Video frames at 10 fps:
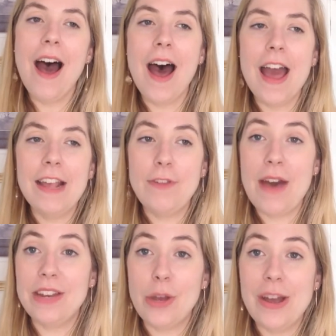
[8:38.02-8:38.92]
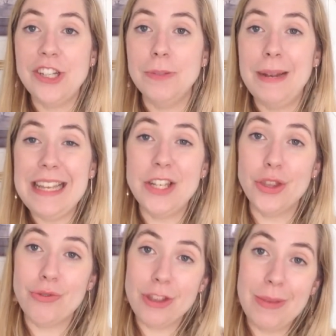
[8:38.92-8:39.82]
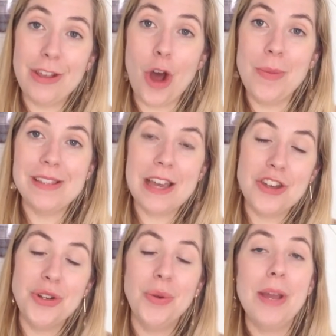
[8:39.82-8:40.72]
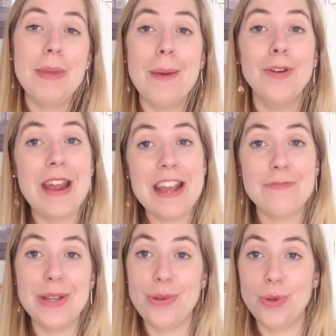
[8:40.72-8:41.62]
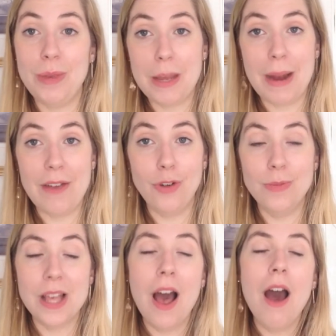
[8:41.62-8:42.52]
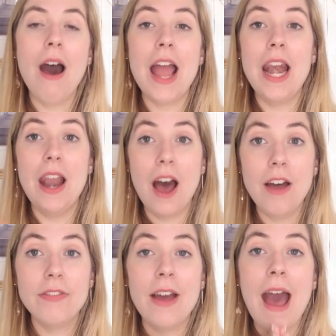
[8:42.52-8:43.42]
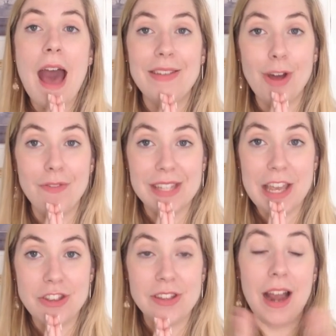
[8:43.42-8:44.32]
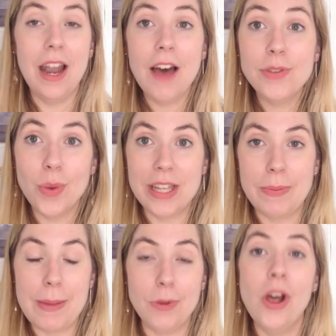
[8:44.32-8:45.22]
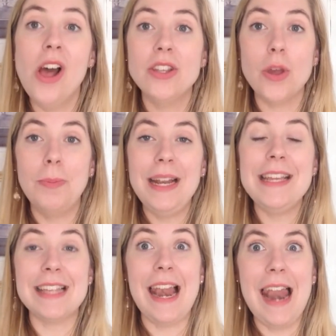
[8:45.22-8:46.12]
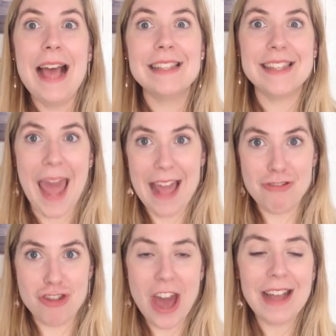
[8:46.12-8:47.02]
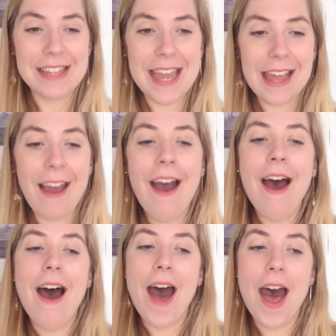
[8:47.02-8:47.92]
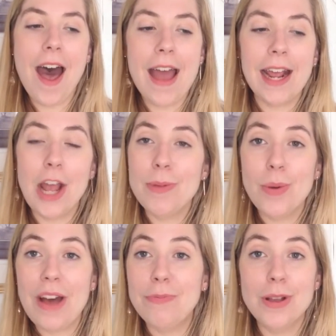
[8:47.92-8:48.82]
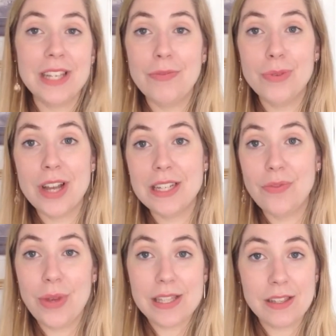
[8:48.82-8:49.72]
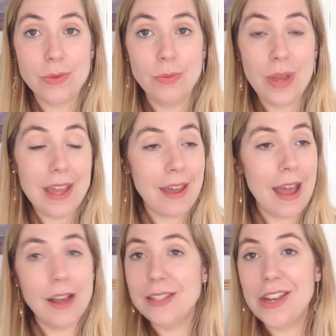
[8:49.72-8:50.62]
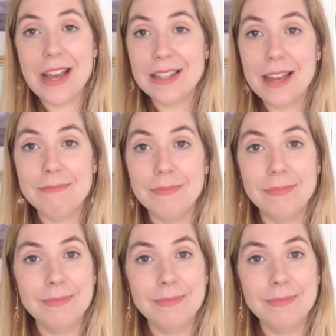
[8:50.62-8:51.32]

If you have any questions, please just throw them in the comment section or hit me up on any of my social media platforms. I love having conversations, I love talking to people, so please let's get chatting. And I hope you'll have positive and productive weeks this week, and I'll see you next time.